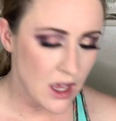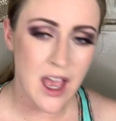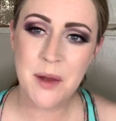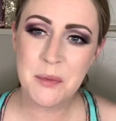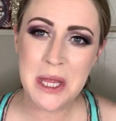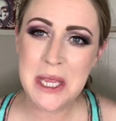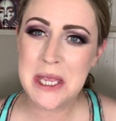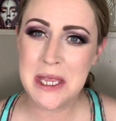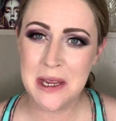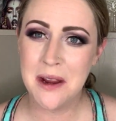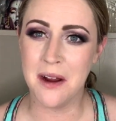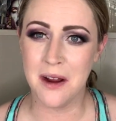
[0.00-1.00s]
I'm like
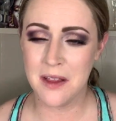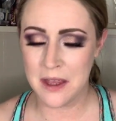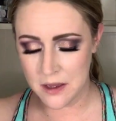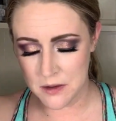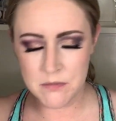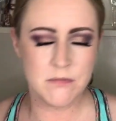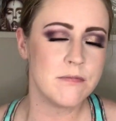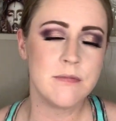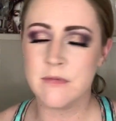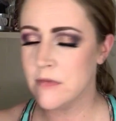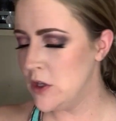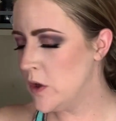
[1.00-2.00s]
here, like
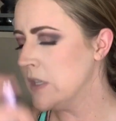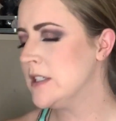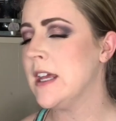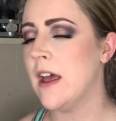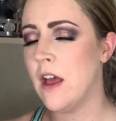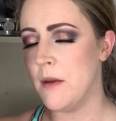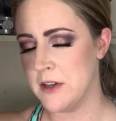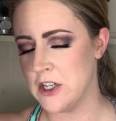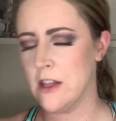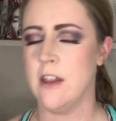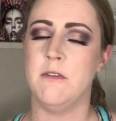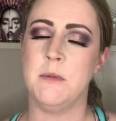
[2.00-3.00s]
you can tell how much I
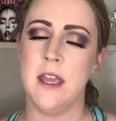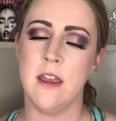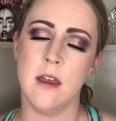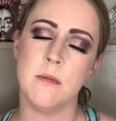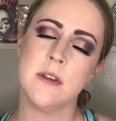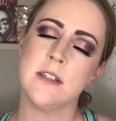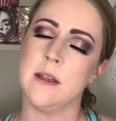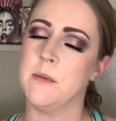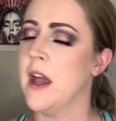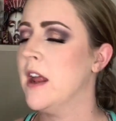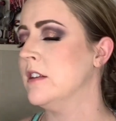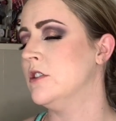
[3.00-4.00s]
love makeup because I'm
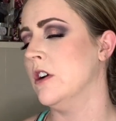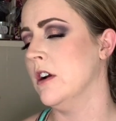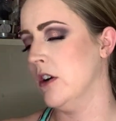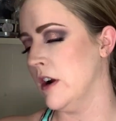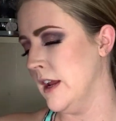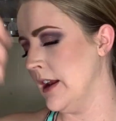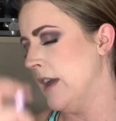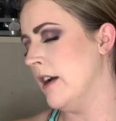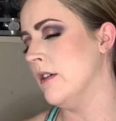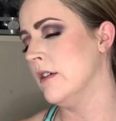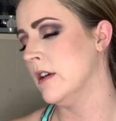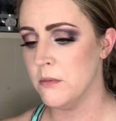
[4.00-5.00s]
kind of drunk right
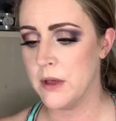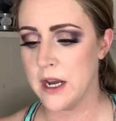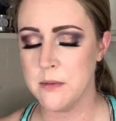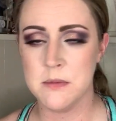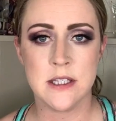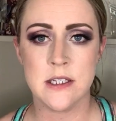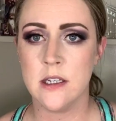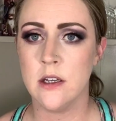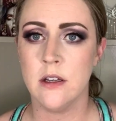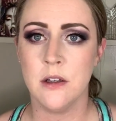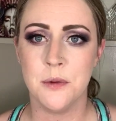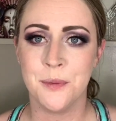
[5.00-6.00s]
now, but I'm
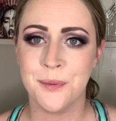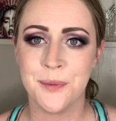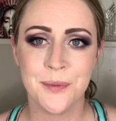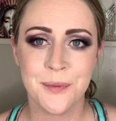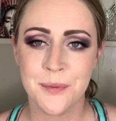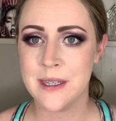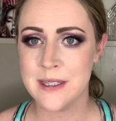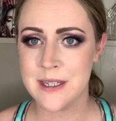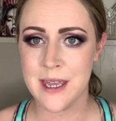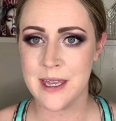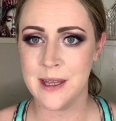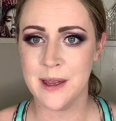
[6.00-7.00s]
still
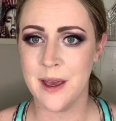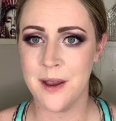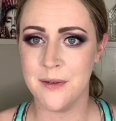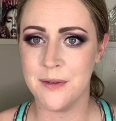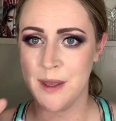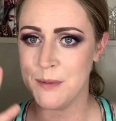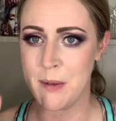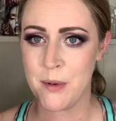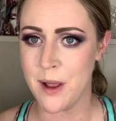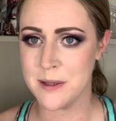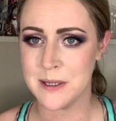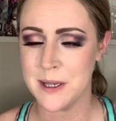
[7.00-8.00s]
taking love in my
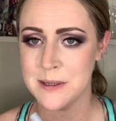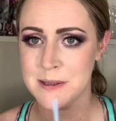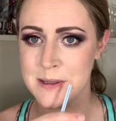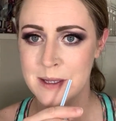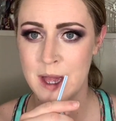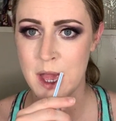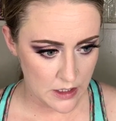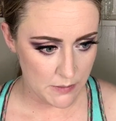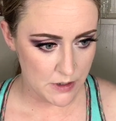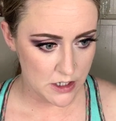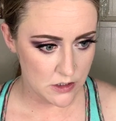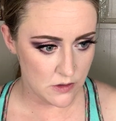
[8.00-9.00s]
process. I'm
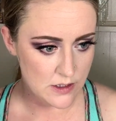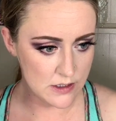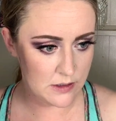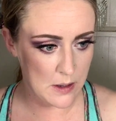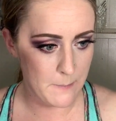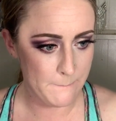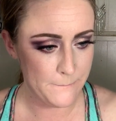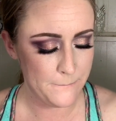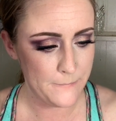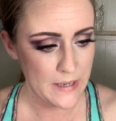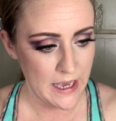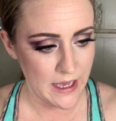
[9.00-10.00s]
gonna do this
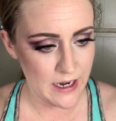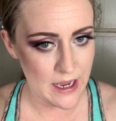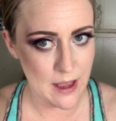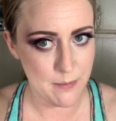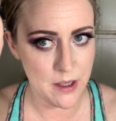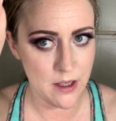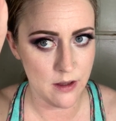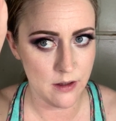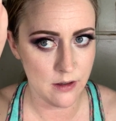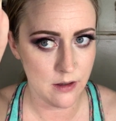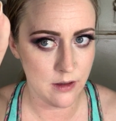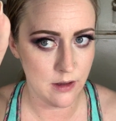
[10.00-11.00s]
Bad Habit
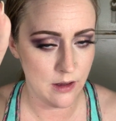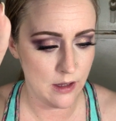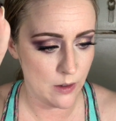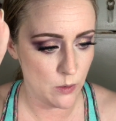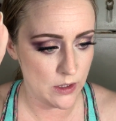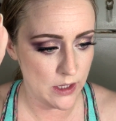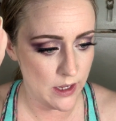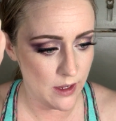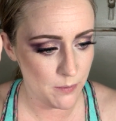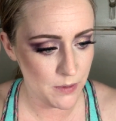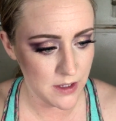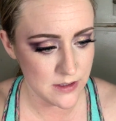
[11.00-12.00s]
liquid
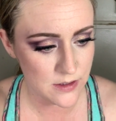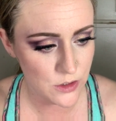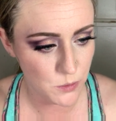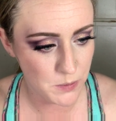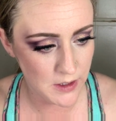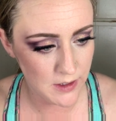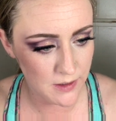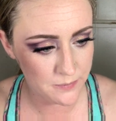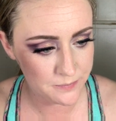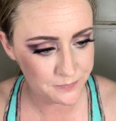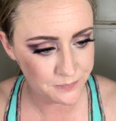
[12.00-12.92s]
lip. It's duping.